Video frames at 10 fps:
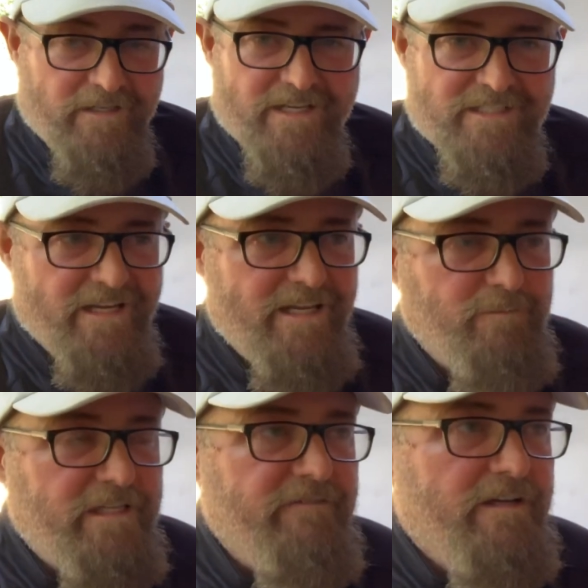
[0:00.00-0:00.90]
Gosh, I can't
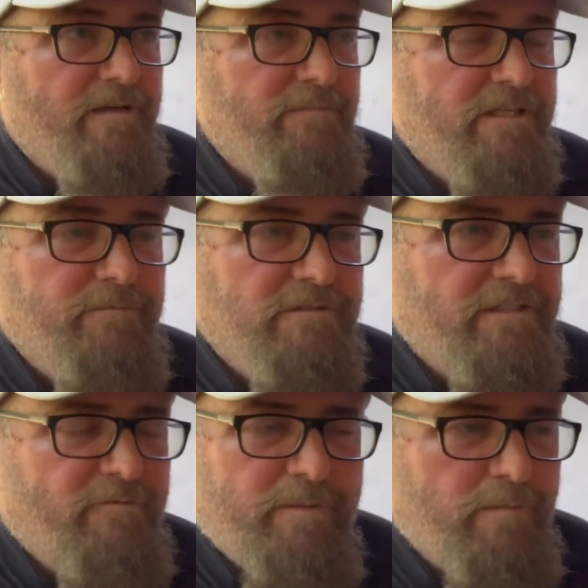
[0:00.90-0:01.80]
believe I
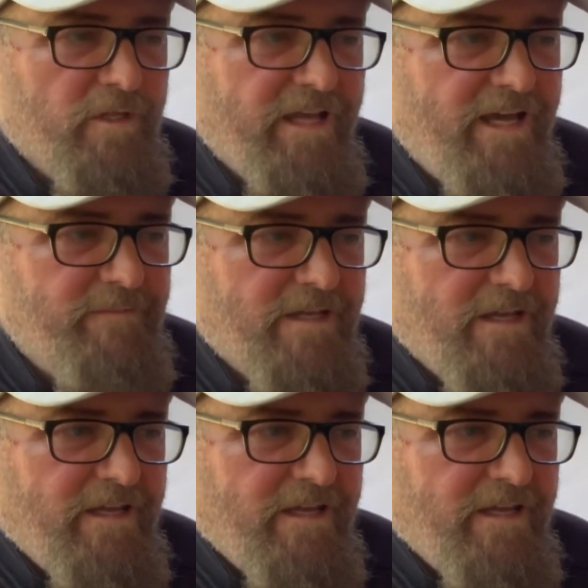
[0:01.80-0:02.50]
remember that.